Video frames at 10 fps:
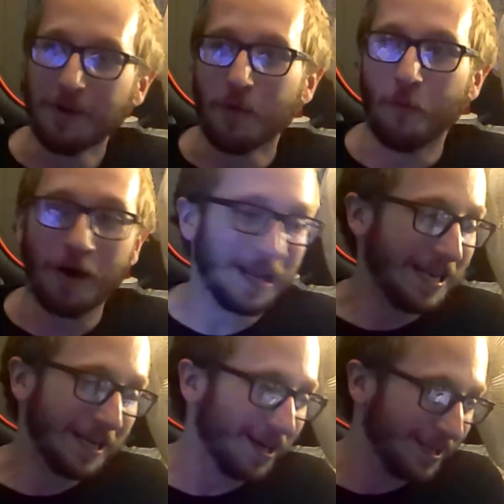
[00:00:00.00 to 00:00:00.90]
One
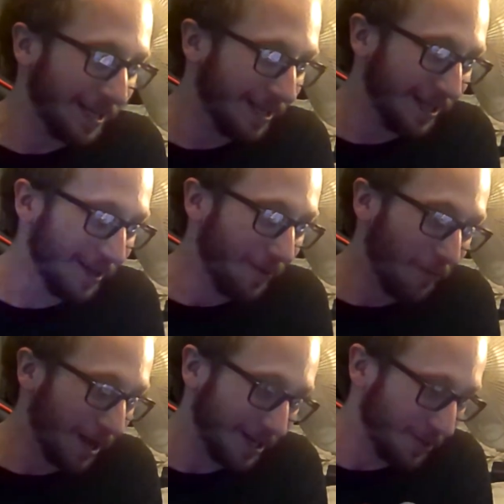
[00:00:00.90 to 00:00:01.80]
and done.
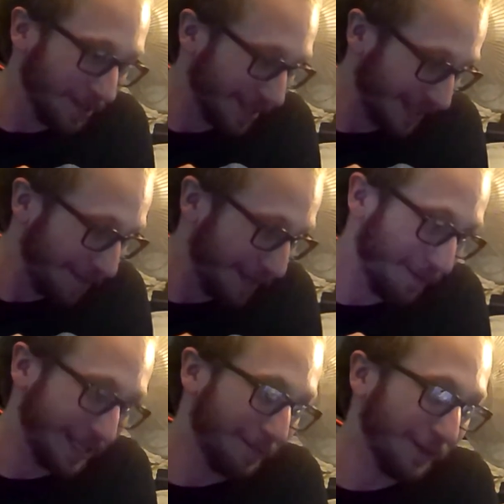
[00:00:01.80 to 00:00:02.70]
We're not doing the same thing
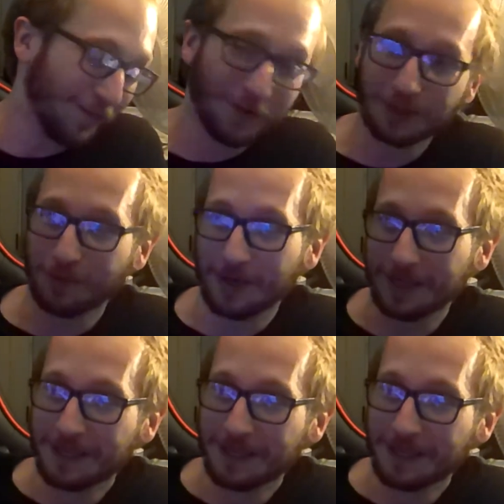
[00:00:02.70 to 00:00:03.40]
we did with the first one.